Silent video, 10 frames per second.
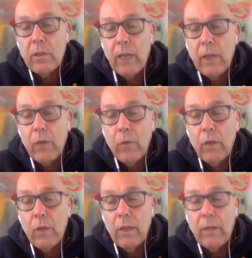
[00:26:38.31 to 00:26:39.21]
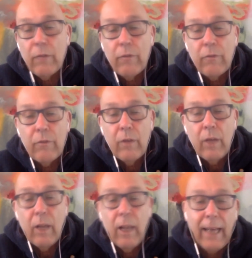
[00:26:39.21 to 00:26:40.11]
and you will leave
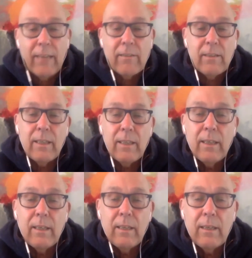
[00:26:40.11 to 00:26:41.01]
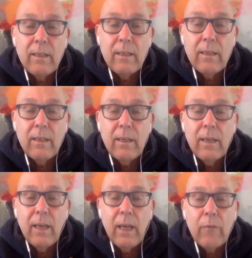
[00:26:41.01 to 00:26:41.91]
a legacy.
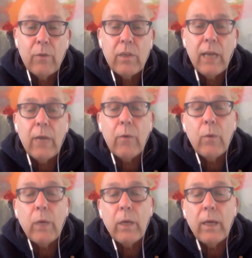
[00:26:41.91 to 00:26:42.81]
It was Gary W.